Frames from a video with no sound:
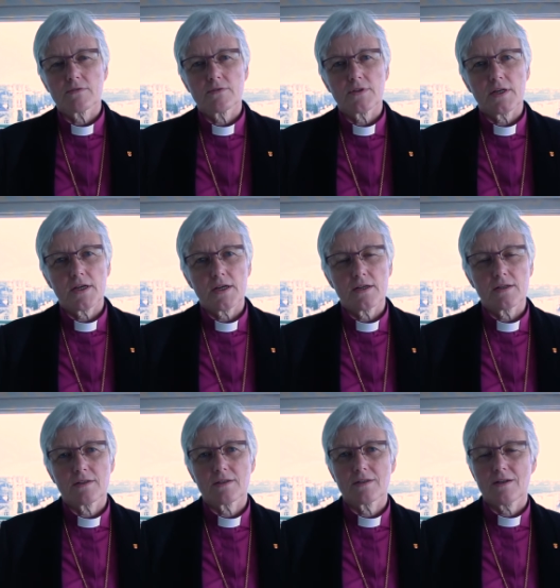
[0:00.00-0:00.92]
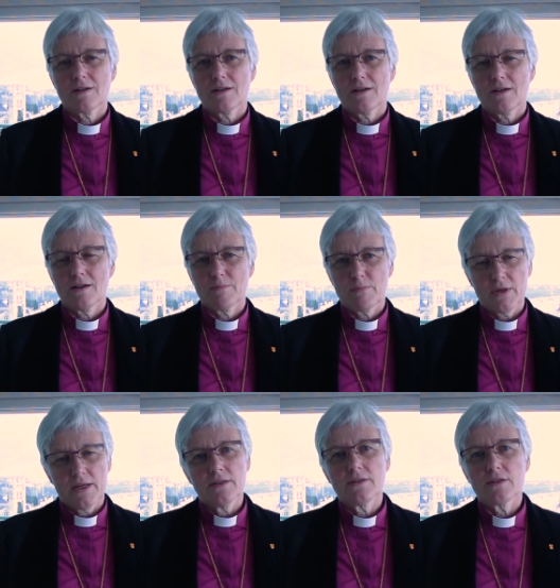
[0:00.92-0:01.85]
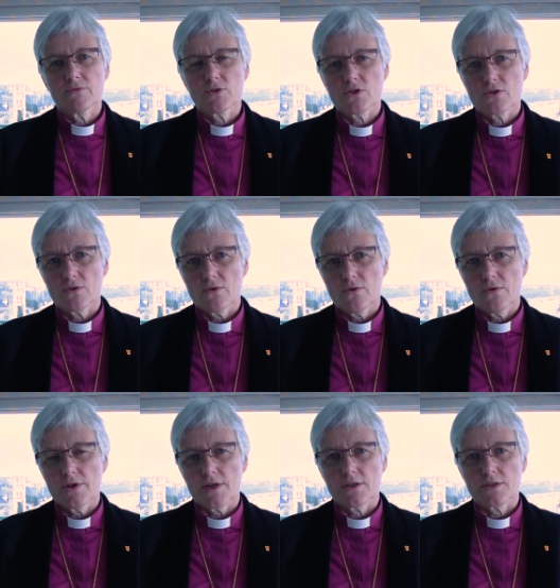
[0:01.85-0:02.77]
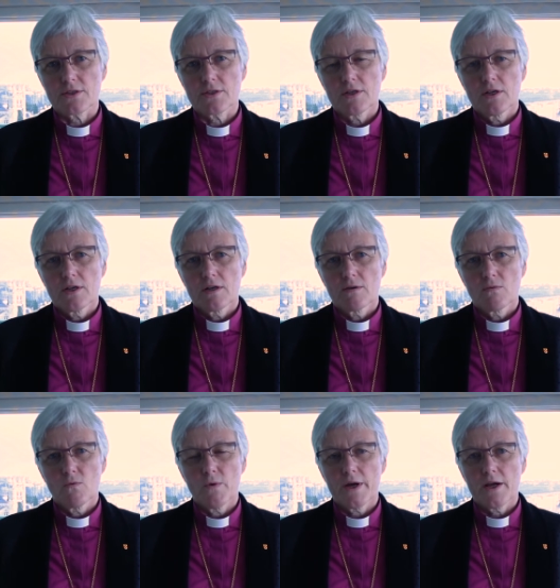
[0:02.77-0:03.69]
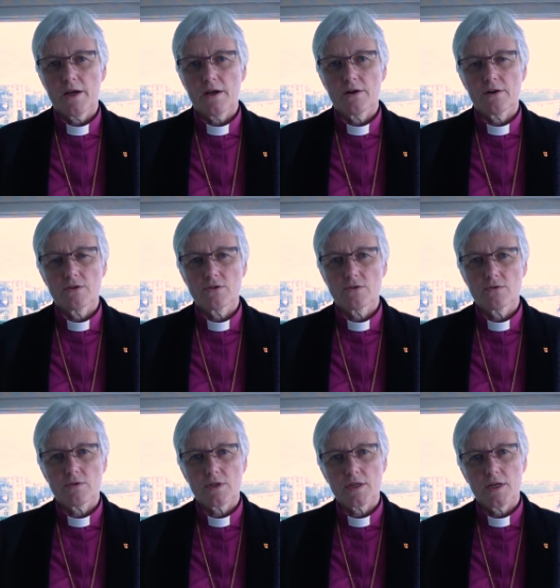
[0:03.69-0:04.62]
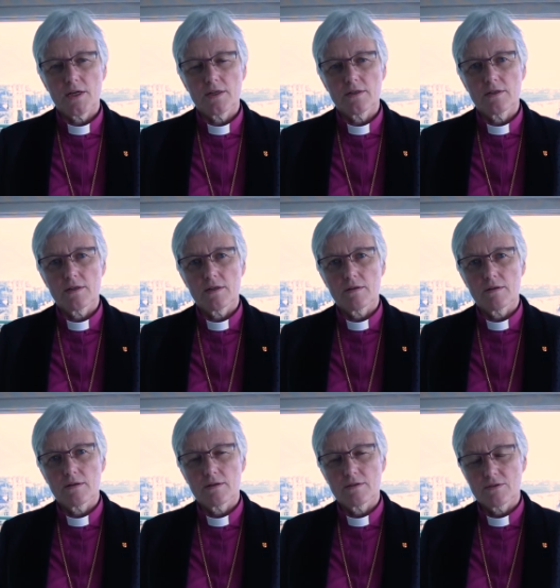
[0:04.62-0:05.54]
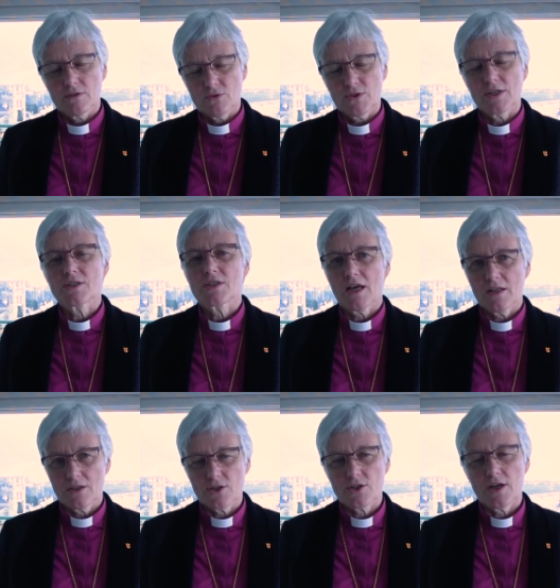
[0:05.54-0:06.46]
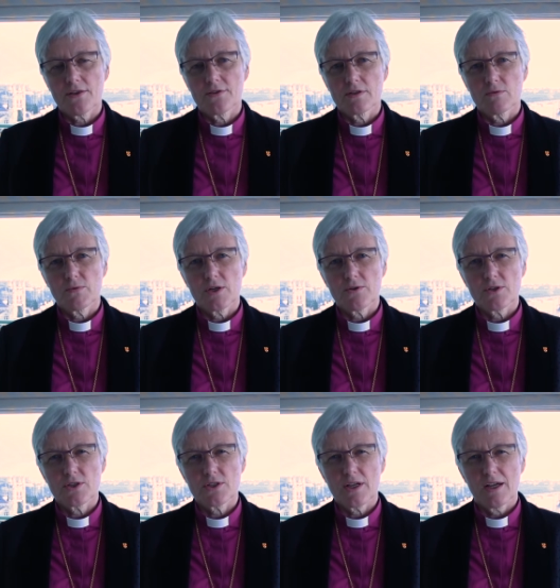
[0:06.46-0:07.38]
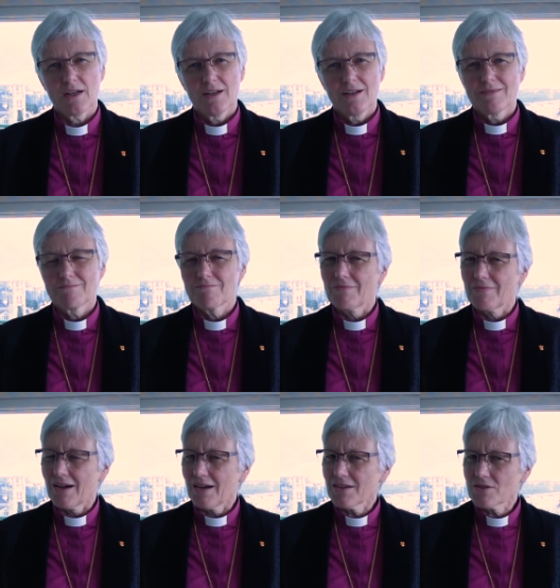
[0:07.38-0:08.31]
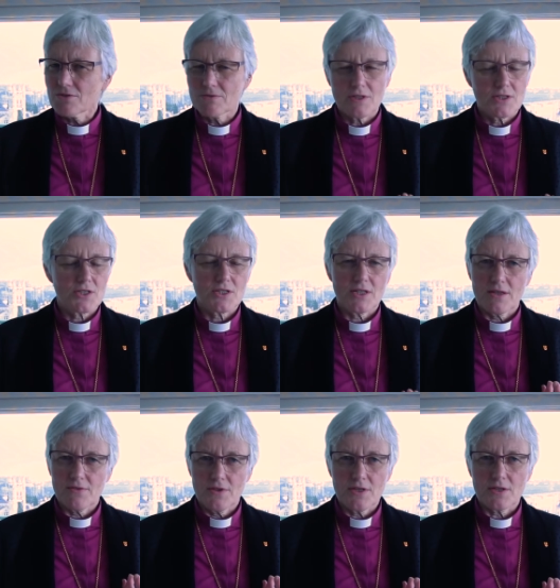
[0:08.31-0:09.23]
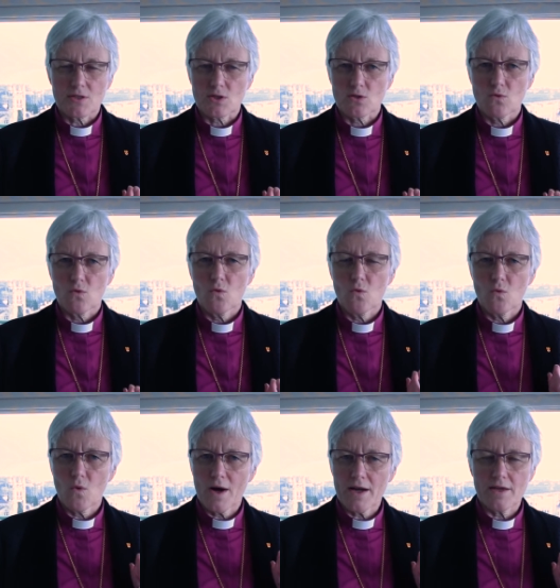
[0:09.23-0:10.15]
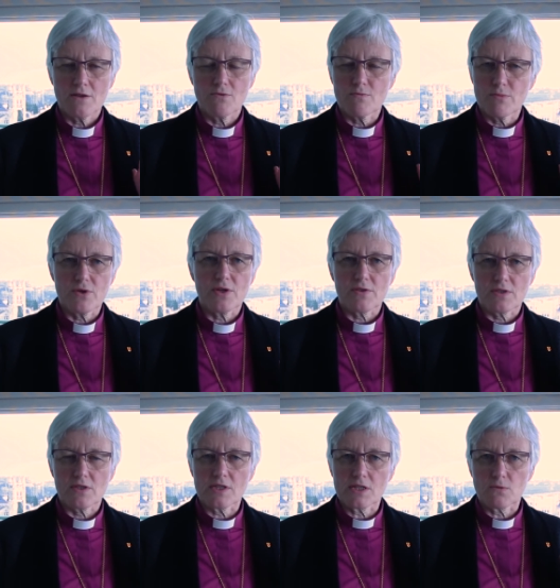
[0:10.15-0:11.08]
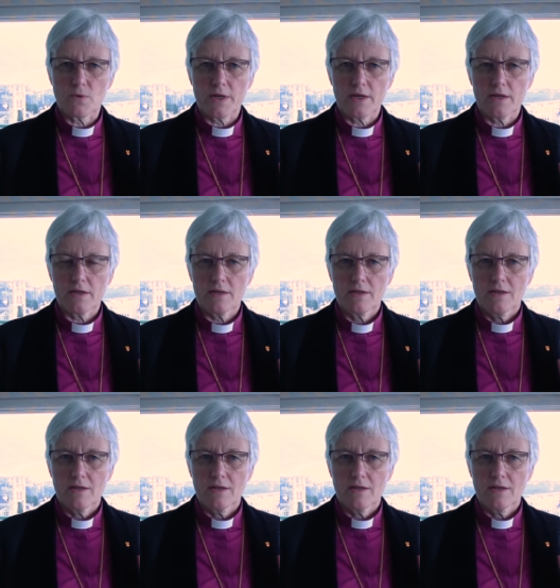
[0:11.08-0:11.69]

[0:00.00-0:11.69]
there are plenty of stories where you can tell each other, where you can say, I don't understand this. Why are you putting this way?